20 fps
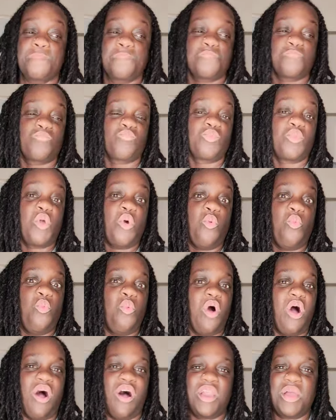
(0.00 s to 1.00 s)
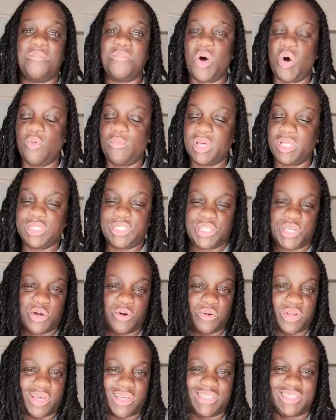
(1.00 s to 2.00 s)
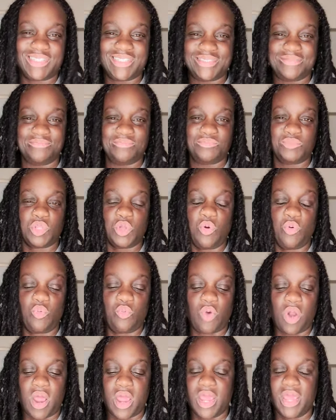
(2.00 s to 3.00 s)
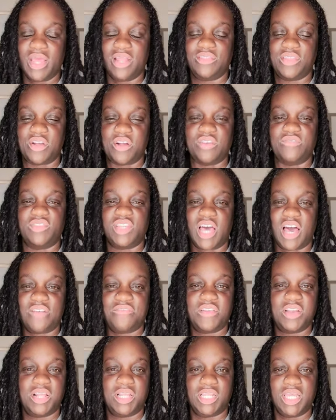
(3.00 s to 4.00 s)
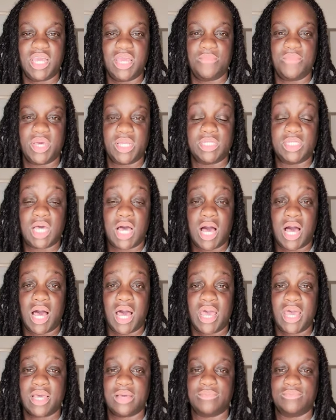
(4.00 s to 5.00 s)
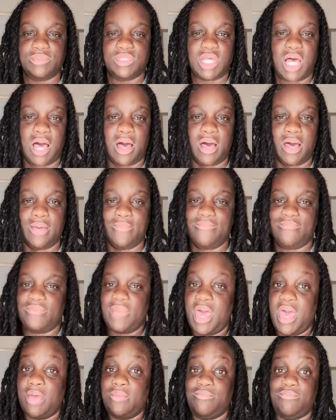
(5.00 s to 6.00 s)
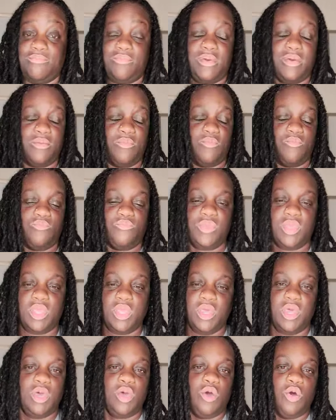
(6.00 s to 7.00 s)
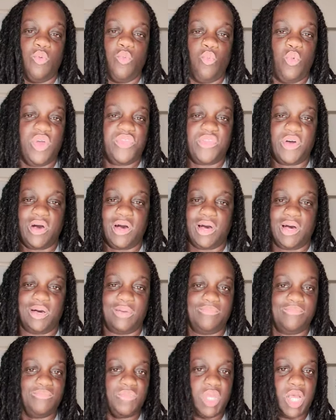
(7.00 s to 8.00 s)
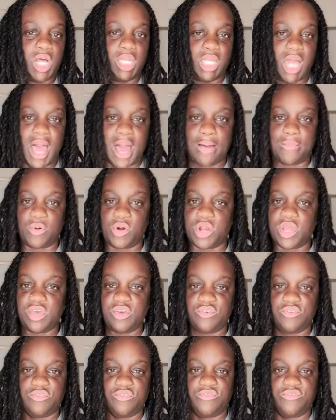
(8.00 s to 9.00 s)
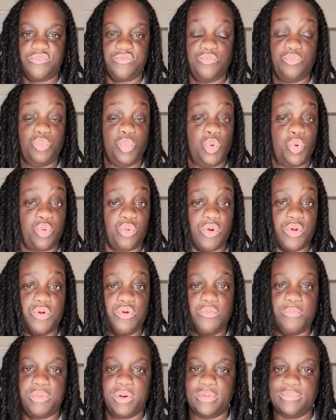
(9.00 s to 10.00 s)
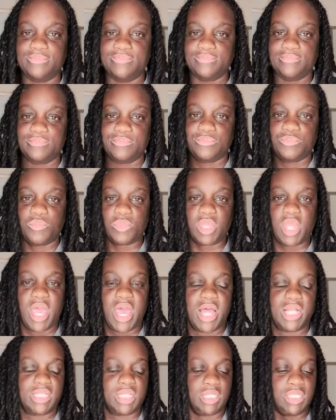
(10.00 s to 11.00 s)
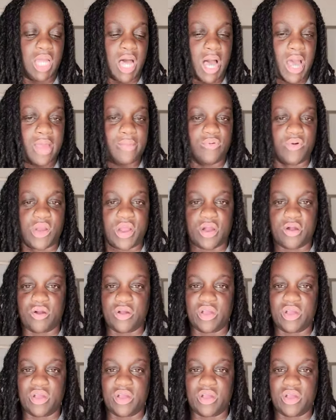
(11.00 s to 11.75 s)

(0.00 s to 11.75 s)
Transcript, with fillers: on a moment's notice, right? There have definitely been times I'm with a collaborative group at the library,